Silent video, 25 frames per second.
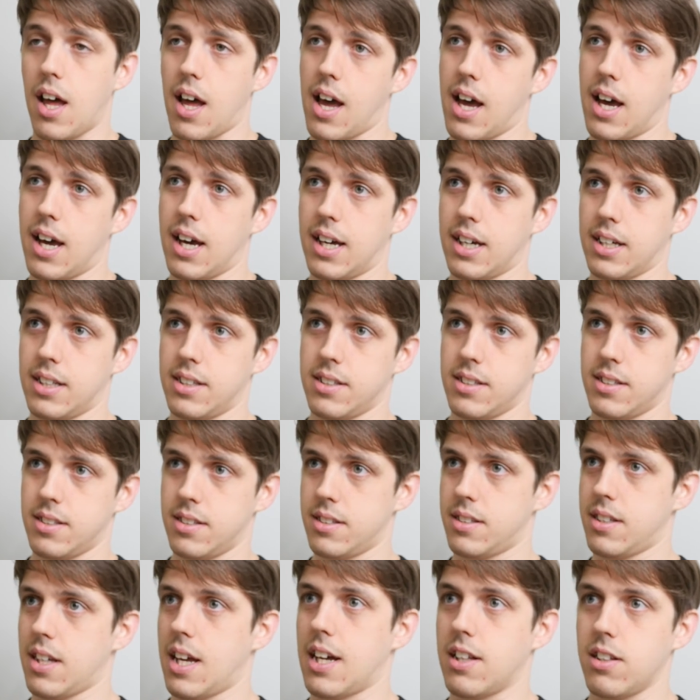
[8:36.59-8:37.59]

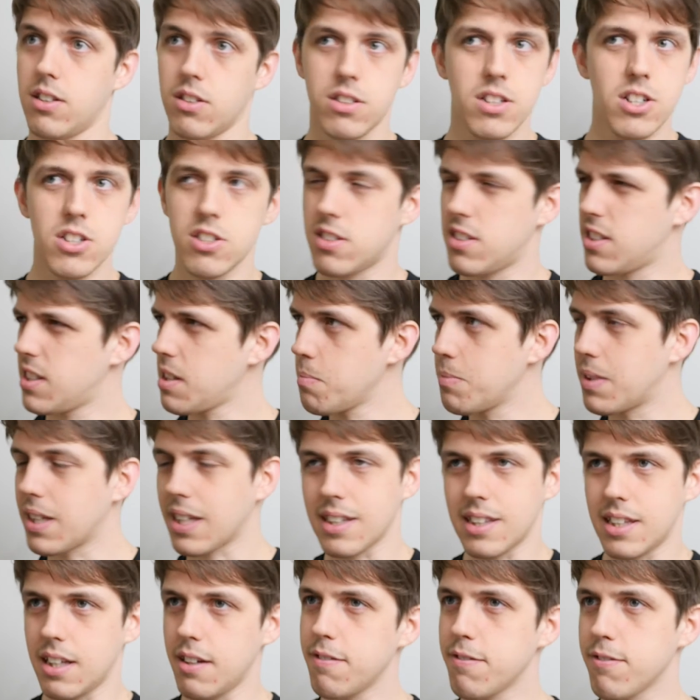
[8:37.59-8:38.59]
and just
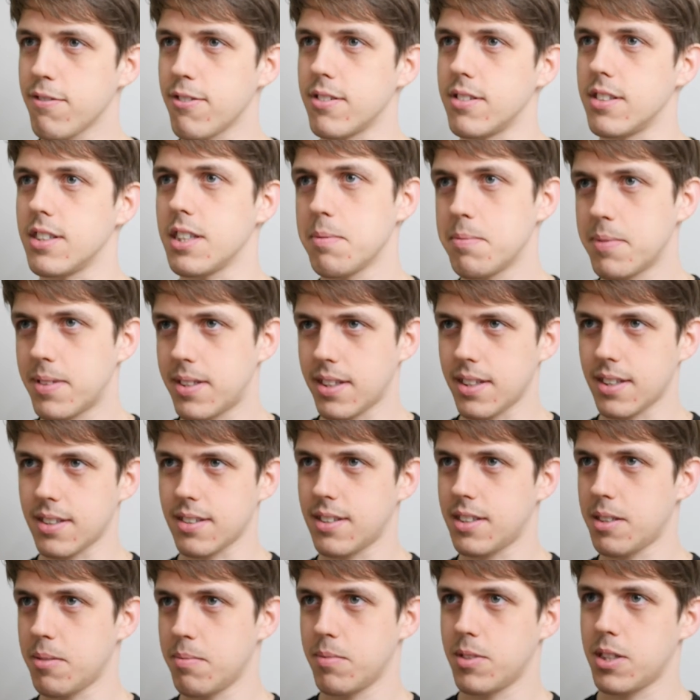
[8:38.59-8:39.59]
something different,
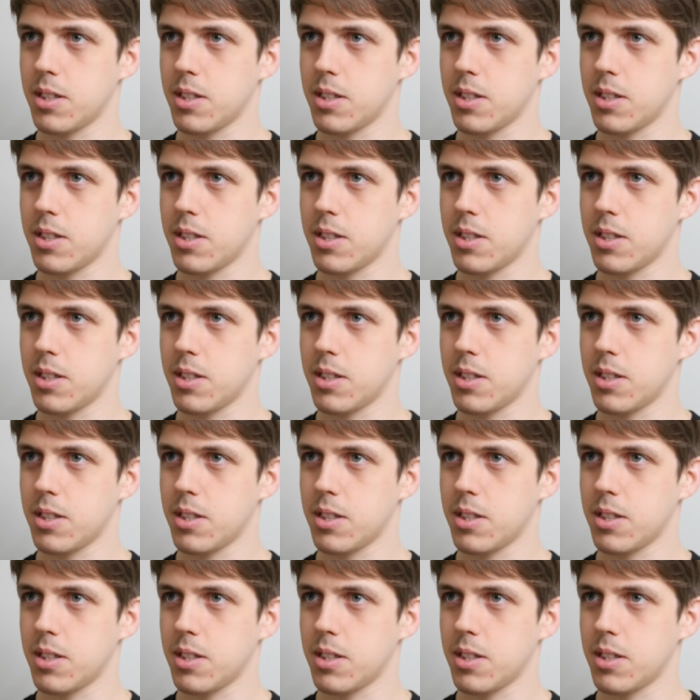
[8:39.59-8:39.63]
something